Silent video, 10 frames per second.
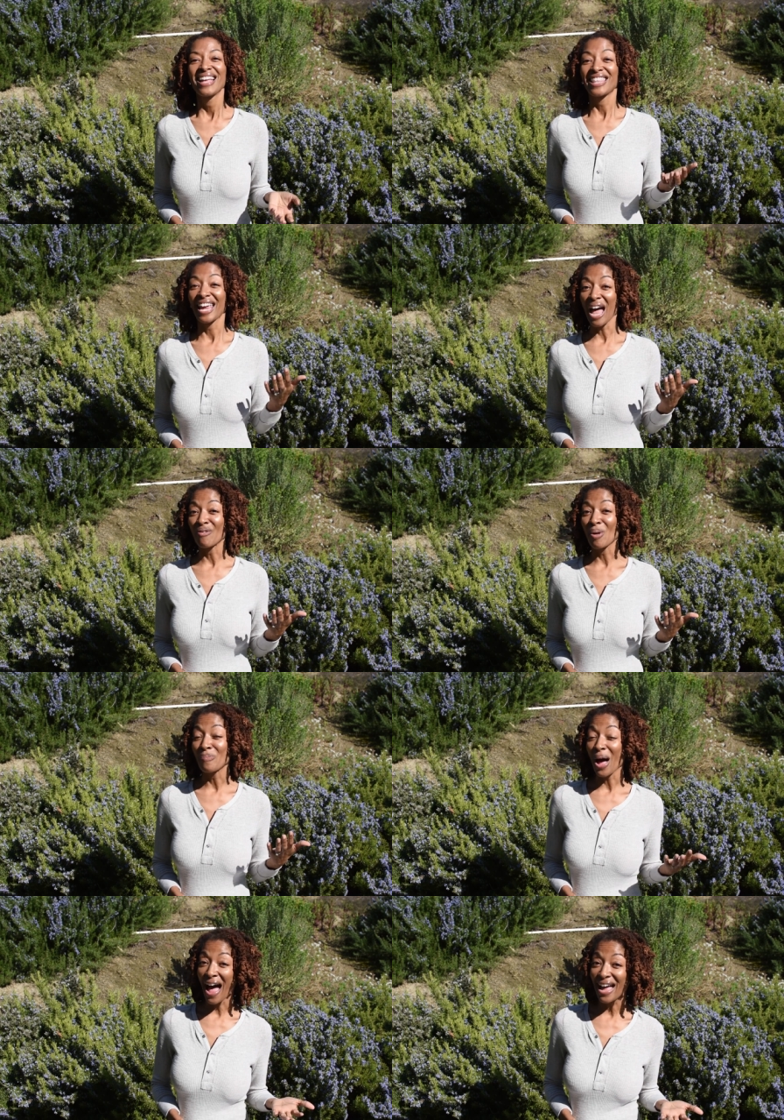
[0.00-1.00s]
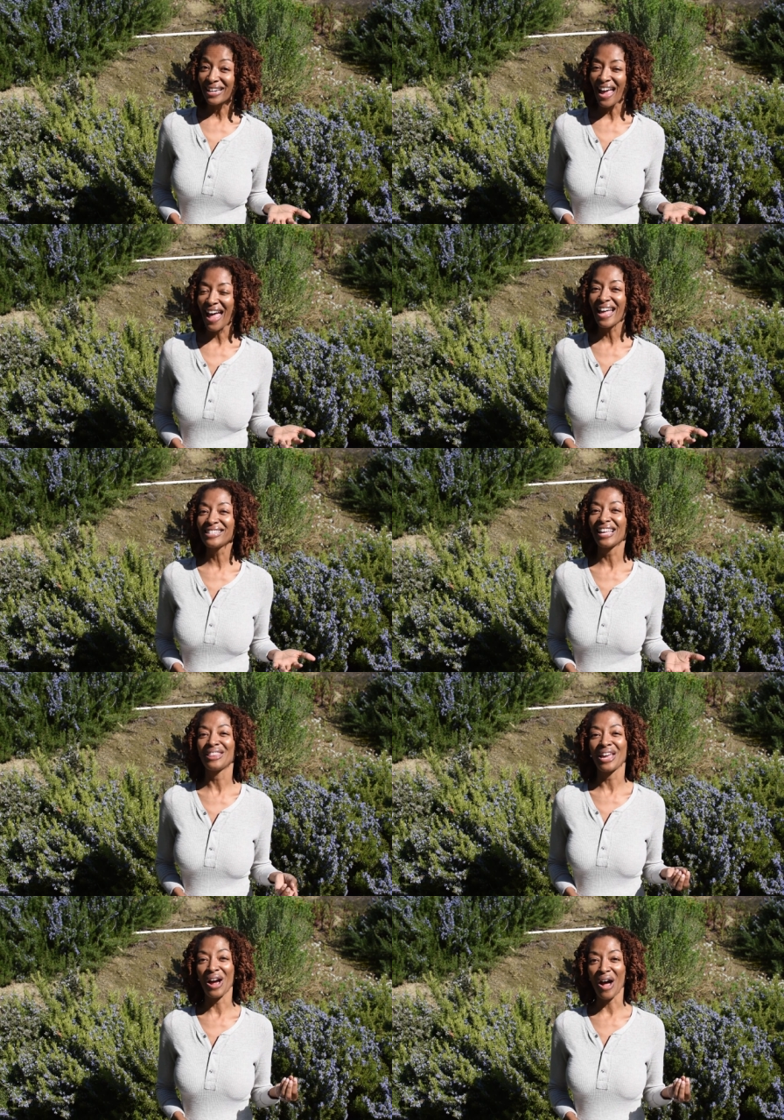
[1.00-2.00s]
They have a podcast
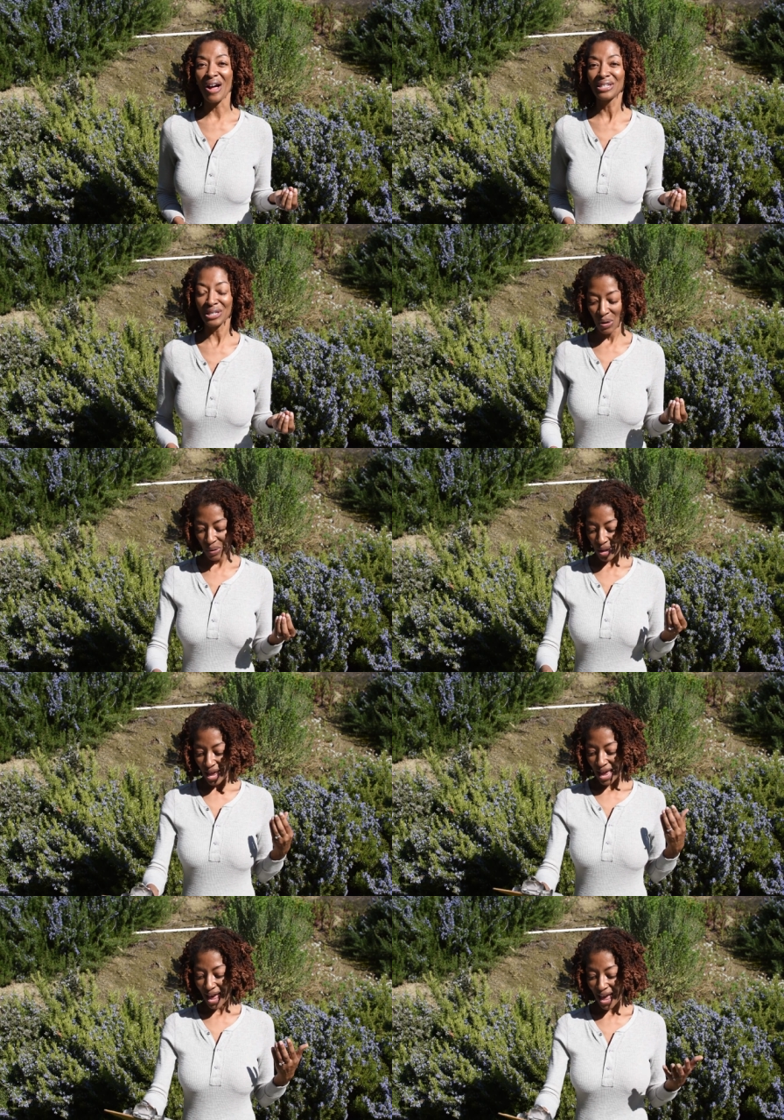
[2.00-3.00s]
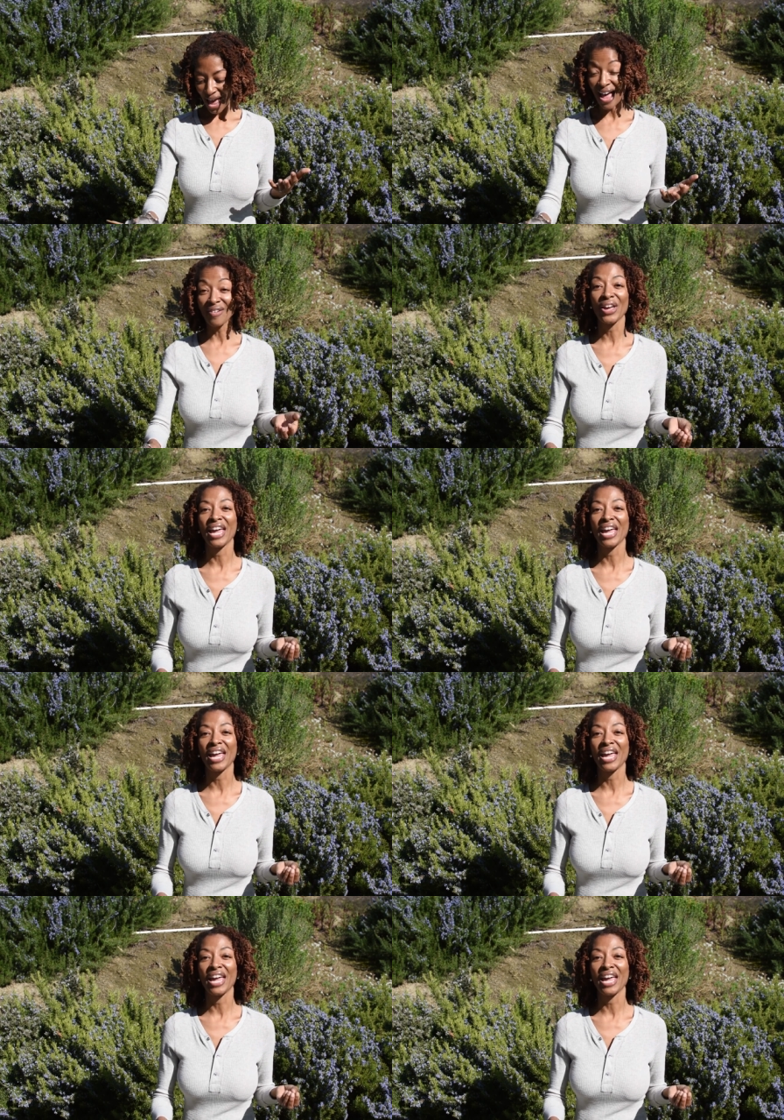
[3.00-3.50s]
and they also have